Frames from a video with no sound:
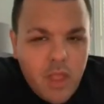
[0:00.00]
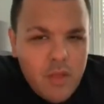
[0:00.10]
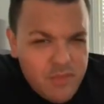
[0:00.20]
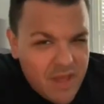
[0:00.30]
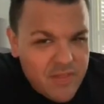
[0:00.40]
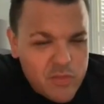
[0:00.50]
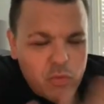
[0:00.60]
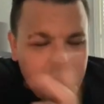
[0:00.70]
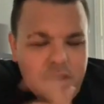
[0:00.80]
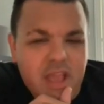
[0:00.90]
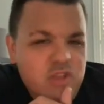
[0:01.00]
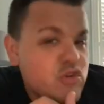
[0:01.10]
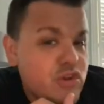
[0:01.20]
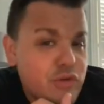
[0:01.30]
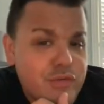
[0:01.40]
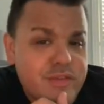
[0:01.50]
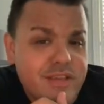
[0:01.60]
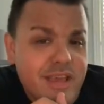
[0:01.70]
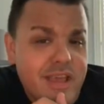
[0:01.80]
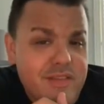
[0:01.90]
that this will be introduced
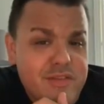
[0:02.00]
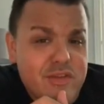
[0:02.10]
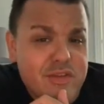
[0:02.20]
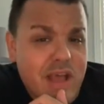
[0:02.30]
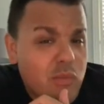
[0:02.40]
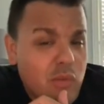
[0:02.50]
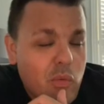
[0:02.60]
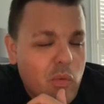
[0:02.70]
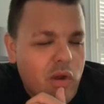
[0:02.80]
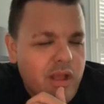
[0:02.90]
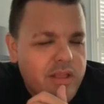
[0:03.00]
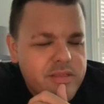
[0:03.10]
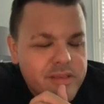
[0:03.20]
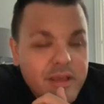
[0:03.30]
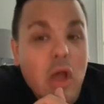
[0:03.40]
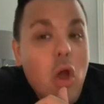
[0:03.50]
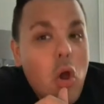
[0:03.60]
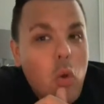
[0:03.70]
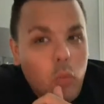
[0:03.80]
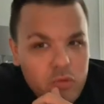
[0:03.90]
in this year's Halloween Horror Nights.
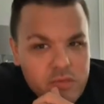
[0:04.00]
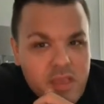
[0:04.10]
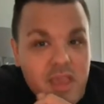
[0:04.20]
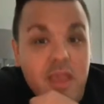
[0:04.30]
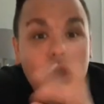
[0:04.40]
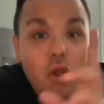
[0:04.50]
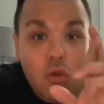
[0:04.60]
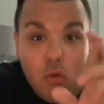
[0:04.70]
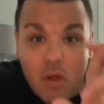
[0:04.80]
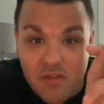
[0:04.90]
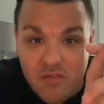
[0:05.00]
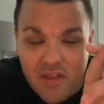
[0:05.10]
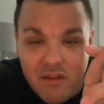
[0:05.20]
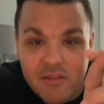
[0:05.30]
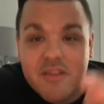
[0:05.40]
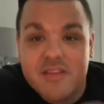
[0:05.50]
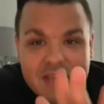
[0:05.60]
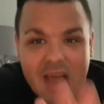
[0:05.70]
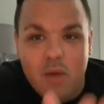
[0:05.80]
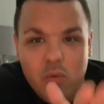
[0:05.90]
We'll see. Cross fingers, because
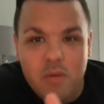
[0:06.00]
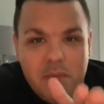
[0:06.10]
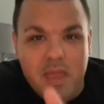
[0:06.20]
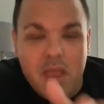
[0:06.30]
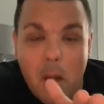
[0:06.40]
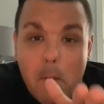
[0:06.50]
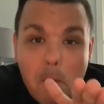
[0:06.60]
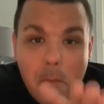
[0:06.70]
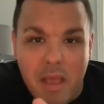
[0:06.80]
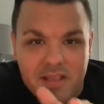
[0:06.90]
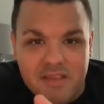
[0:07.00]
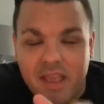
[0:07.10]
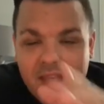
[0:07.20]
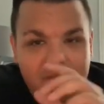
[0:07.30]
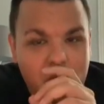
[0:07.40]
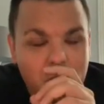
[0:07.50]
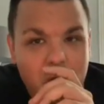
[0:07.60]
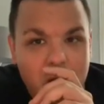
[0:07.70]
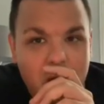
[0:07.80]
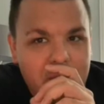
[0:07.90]
that would be amazing if it
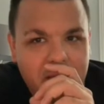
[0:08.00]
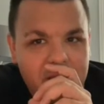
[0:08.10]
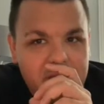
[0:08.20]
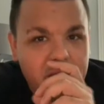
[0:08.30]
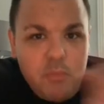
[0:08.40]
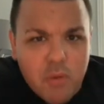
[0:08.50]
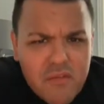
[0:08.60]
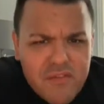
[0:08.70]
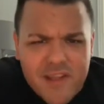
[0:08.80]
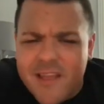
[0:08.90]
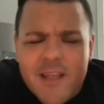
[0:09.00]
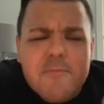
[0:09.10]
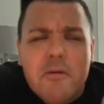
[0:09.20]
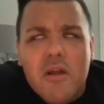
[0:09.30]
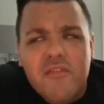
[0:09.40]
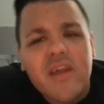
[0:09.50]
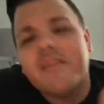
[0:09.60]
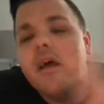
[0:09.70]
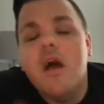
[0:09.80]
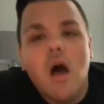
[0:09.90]
were, because it's perfect. It's
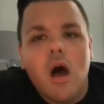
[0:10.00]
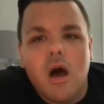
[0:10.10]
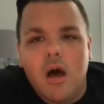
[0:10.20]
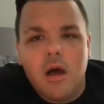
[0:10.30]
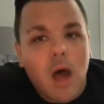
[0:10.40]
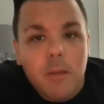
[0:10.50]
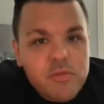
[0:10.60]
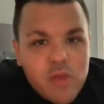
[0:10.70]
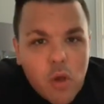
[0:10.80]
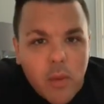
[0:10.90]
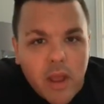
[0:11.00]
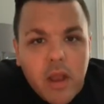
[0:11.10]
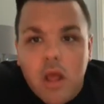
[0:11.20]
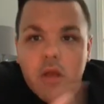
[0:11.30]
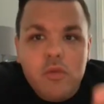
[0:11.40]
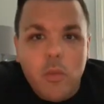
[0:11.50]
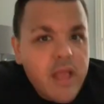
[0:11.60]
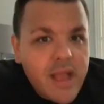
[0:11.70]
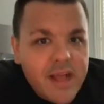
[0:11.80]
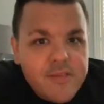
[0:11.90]
perfect. Oh, I'm so in. So what do
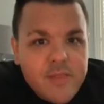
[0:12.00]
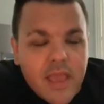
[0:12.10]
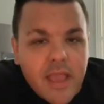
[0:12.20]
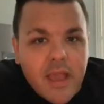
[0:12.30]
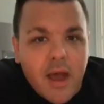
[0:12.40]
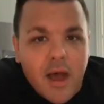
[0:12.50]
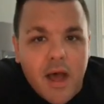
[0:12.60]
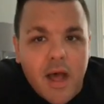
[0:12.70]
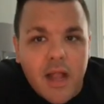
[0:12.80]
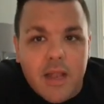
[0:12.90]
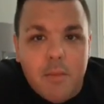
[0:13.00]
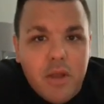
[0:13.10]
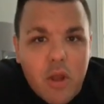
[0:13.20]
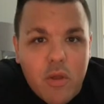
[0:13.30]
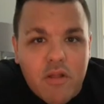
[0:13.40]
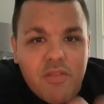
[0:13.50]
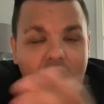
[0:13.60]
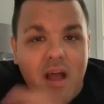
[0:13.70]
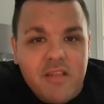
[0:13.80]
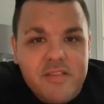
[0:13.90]
you guys think? Uh, let me know your
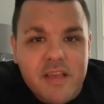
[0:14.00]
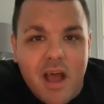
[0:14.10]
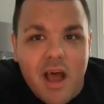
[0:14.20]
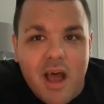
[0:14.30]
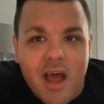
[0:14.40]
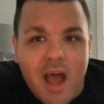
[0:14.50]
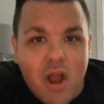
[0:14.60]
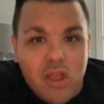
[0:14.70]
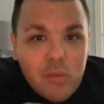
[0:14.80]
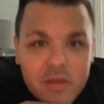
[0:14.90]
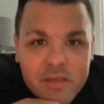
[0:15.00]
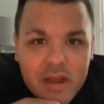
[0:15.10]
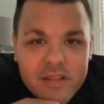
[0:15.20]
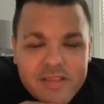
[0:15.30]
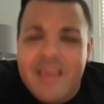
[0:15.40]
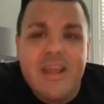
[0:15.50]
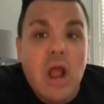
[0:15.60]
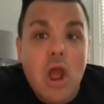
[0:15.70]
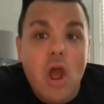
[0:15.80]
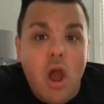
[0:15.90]
thoughts. Uh, are you excited to see it?
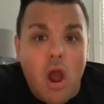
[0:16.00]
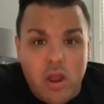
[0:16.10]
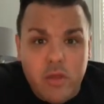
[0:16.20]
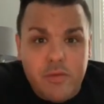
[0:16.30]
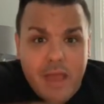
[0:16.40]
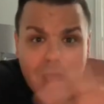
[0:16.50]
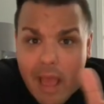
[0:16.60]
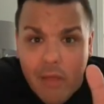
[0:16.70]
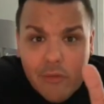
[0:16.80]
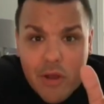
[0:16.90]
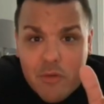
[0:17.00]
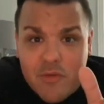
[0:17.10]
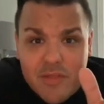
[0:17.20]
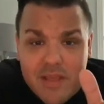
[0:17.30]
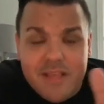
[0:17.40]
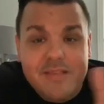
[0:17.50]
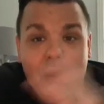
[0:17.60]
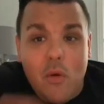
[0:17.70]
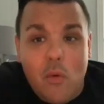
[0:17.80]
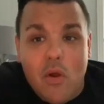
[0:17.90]
Are you saying hell no to this?
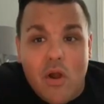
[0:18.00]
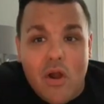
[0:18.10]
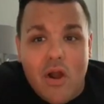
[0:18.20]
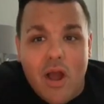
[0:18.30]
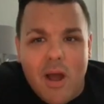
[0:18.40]
Or